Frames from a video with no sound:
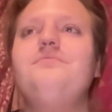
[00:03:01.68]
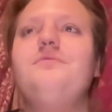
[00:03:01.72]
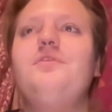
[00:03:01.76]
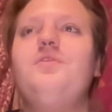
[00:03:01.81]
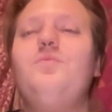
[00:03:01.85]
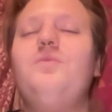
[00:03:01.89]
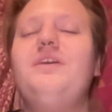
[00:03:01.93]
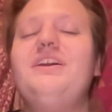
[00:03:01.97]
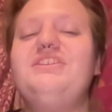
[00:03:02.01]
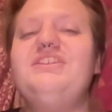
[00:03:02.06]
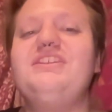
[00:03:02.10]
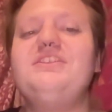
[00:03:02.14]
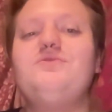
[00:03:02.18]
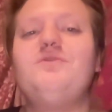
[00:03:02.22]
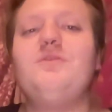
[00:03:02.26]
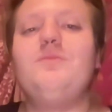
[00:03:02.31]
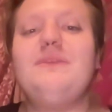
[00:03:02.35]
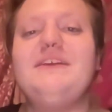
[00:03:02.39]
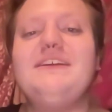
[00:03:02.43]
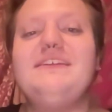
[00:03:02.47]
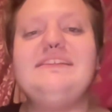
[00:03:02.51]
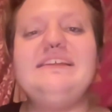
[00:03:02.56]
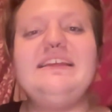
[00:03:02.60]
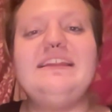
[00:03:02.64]
witches would
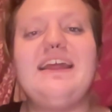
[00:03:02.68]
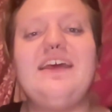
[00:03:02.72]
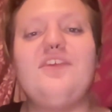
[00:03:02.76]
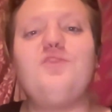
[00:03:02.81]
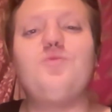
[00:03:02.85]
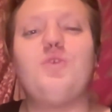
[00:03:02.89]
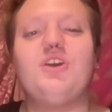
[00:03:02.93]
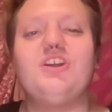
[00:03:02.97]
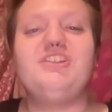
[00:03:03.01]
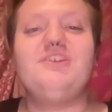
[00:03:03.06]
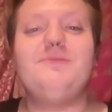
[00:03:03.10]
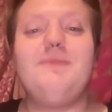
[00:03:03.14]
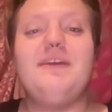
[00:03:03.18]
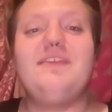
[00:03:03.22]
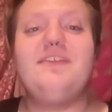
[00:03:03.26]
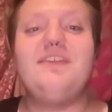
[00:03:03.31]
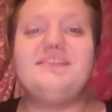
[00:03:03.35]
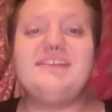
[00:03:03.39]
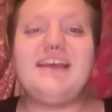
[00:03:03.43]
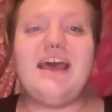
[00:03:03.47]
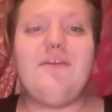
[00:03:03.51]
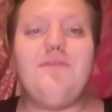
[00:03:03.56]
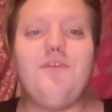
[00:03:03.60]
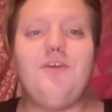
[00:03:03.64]
be seen as worshiping the
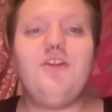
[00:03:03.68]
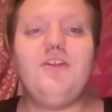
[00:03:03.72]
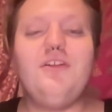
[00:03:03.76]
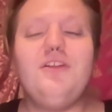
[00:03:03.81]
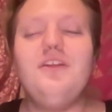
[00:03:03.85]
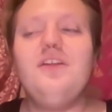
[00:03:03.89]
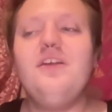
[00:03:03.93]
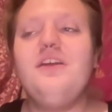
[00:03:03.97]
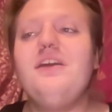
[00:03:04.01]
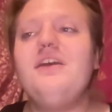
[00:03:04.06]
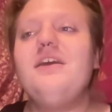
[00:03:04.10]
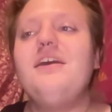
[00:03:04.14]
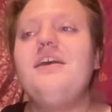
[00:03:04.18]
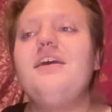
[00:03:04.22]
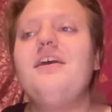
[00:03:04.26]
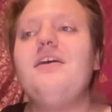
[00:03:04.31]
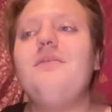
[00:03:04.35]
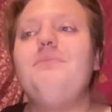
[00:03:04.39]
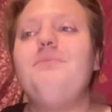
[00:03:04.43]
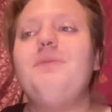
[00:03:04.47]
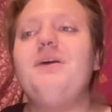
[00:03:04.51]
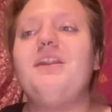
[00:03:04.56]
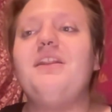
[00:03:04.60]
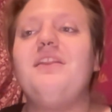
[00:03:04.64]
devil,
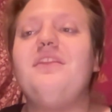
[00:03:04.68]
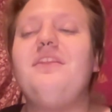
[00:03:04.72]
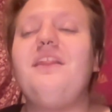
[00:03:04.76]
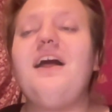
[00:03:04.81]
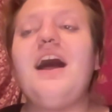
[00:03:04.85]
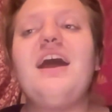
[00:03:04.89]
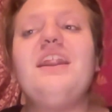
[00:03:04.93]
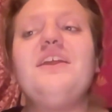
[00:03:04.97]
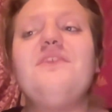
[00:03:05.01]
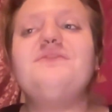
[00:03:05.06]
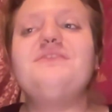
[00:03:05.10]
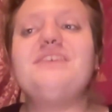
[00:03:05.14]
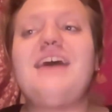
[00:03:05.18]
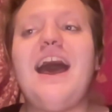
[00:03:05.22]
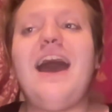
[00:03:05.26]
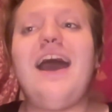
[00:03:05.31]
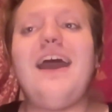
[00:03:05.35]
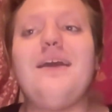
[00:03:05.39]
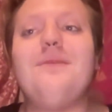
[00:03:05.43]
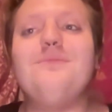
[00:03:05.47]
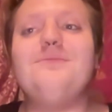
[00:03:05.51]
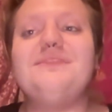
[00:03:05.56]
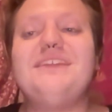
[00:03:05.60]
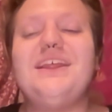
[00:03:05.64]
but a lot of
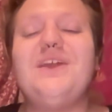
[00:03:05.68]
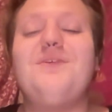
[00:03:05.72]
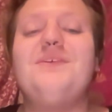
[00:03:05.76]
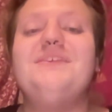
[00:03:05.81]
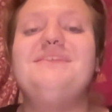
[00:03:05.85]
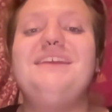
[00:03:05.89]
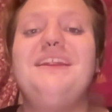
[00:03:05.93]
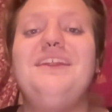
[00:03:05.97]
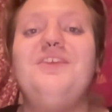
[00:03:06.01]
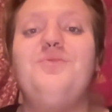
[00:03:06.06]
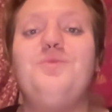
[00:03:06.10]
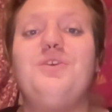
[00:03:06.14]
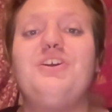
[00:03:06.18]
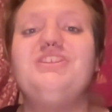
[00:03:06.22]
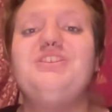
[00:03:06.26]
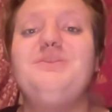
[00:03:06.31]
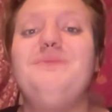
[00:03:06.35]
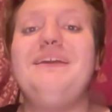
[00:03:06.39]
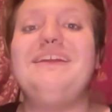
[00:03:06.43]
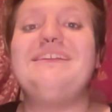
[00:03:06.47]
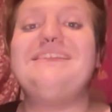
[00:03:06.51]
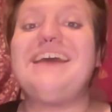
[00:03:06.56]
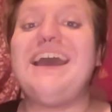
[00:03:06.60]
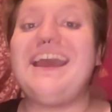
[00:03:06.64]
times they were seen as
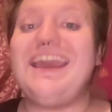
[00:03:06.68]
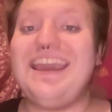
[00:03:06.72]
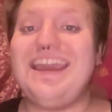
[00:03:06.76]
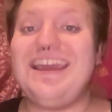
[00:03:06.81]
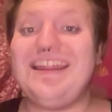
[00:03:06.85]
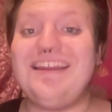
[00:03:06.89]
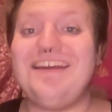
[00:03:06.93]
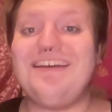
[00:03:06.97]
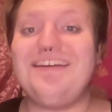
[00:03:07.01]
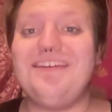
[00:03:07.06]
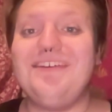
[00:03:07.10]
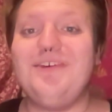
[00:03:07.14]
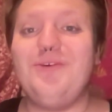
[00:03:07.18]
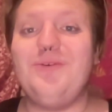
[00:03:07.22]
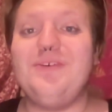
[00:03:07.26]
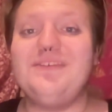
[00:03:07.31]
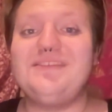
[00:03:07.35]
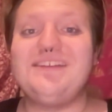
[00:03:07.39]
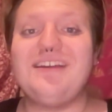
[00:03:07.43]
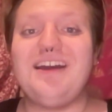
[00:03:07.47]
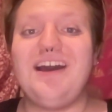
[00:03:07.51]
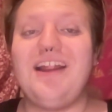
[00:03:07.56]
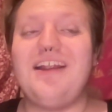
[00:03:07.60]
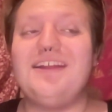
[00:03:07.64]
worshiping Diana, who
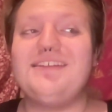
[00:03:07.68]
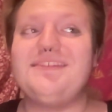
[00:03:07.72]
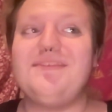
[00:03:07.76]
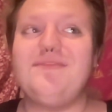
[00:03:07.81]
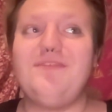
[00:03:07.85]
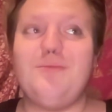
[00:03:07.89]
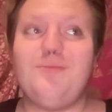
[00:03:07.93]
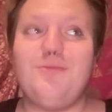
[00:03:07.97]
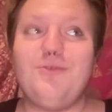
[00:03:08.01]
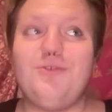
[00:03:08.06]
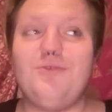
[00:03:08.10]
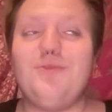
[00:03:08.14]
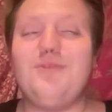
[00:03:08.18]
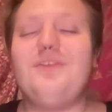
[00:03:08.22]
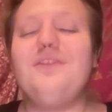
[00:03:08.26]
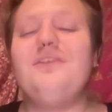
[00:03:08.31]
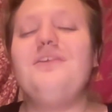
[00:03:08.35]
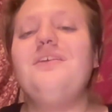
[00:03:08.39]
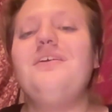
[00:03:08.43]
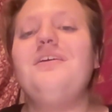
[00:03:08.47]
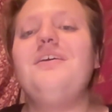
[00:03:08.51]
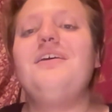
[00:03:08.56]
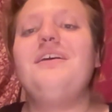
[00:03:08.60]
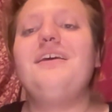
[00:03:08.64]
is the goddess of the moon.
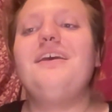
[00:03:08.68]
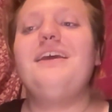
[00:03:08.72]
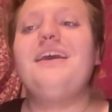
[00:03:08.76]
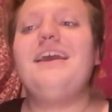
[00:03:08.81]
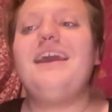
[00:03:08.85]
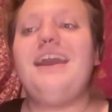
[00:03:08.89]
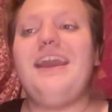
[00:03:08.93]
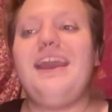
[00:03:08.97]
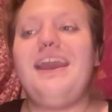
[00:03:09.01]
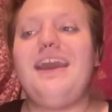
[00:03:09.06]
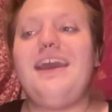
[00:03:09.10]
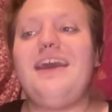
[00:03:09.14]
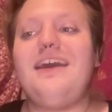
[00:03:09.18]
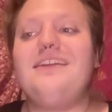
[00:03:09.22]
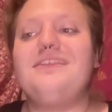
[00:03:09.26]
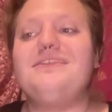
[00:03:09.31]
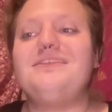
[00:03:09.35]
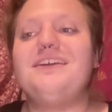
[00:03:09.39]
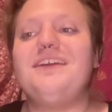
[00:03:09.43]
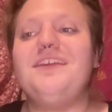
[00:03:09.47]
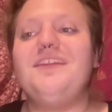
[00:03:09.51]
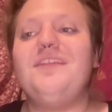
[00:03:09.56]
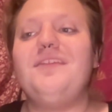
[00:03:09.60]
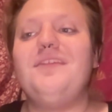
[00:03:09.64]

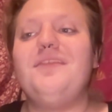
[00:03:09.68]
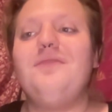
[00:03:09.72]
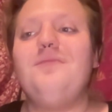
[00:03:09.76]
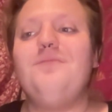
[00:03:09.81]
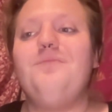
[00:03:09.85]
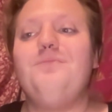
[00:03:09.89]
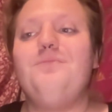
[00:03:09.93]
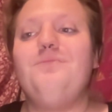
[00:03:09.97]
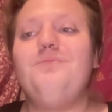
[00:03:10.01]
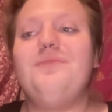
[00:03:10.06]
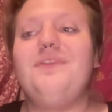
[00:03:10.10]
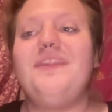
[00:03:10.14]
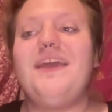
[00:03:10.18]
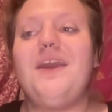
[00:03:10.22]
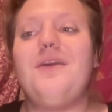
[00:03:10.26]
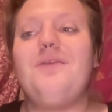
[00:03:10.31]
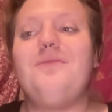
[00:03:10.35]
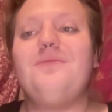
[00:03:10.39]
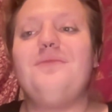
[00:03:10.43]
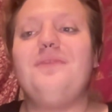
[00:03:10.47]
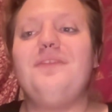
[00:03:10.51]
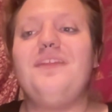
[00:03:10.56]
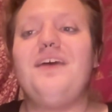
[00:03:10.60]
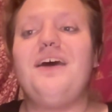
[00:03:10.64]
And
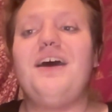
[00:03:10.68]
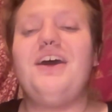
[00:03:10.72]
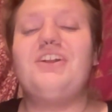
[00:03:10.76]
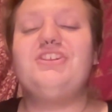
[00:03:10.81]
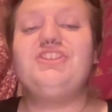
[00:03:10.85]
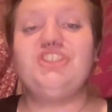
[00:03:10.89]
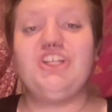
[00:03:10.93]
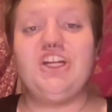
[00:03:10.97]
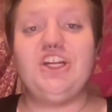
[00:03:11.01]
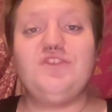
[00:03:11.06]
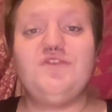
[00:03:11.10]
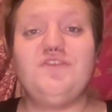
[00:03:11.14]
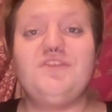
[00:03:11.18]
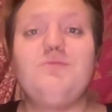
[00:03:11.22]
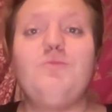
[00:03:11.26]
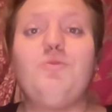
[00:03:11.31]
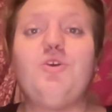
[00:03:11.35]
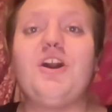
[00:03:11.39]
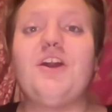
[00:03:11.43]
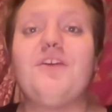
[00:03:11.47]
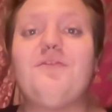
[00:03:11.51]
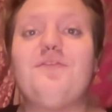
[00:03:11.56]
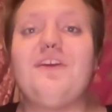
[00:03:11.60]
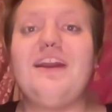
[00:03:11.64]
the church was
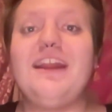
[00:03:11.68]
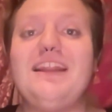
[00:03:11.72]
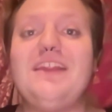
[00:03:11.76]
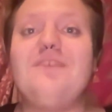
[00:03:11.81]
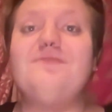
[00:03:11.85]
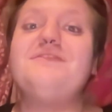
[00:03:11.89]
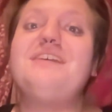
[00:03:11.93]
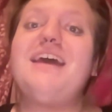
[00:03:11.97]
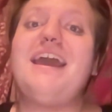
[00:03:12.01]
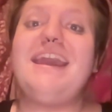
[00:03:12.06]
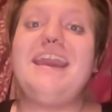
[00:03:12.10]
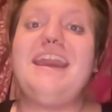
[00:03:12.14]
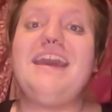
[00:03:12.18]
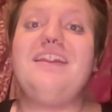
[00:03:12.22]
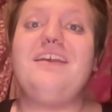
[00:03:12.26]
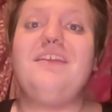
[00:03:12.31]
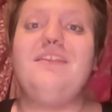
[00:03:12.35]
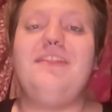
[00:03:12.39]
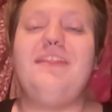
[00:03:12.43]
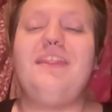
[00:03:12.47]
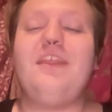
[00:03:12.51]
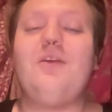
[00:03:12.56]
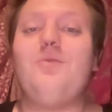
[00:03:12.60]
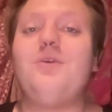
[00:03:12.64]
more afraid of Diana
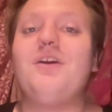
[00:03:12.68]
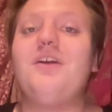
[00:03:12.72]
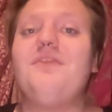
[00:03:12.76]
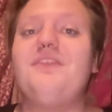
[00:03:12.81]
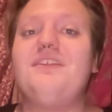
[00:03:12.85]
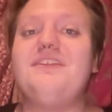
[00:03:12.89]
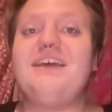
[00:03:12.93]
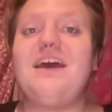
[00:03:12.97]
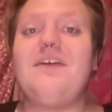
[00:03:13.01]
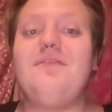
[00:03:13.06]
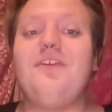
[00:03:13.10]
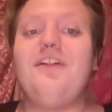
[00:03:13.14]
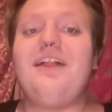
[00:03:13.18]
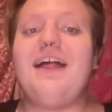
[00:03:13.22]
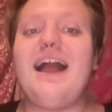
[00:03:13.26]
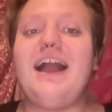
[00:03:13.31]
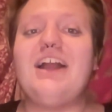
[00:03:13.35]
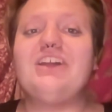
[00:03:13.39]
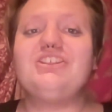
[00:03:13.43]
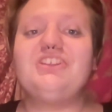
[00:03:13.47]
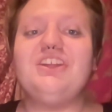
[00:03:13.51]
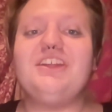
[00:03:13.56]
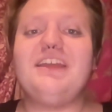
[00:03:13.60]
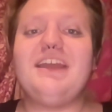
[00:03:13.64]
than they were of the devil,
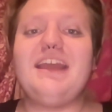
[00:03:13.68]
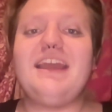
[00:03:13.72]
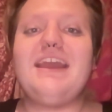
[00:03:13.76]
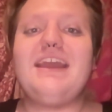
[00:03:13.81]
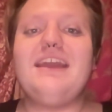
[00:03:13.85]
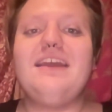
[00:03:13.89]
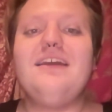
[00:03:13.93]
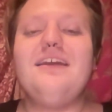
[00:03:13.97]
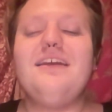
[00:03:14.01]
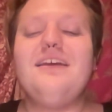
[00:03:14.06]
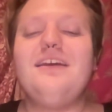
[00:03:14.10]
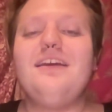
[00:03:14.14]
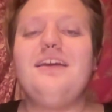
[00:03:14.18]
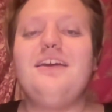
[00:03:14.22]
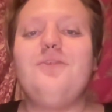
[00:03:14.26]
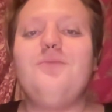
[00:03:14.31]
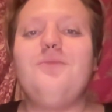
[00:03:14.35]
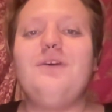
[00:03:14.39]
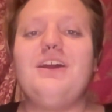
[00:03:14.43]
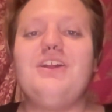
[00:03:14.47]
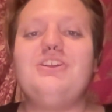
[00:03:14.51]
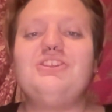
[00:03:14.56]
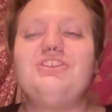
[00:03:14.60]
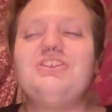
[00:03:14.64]
actually.
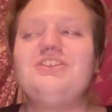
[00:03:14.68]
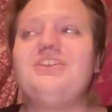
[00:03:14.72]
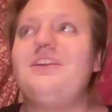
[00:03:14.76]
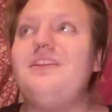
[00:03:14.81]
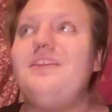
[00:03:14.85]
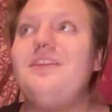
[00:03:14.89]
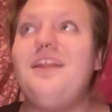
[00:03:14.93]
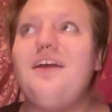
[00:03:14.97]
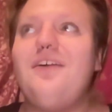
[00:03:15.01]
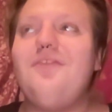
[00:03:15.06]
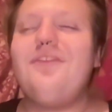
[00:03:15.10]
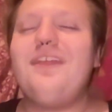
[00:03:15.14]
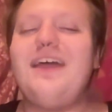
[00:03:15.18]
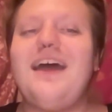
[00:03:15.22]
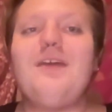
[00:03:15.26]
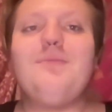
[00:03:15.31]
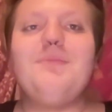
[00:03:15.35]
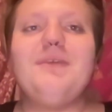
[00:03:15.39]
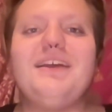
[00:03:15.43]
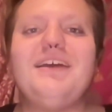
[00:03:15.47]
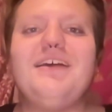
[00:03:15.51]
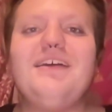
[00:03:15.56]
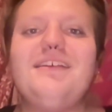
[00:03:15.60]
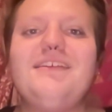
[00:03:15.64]
Which, love that,
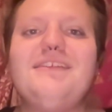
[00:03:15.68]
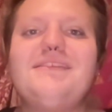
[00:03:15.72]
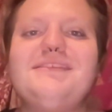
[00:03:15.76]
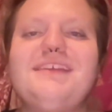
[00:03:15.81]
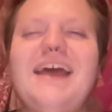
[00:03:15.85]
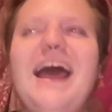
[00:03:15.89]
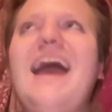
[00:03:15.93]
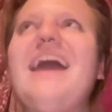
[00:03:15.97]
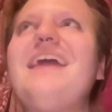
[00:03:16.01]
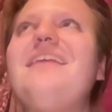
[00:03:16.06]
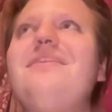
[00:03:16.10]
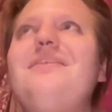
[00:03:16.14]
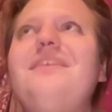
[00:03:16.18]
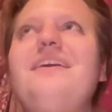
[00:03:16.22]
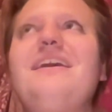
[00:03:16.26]
because I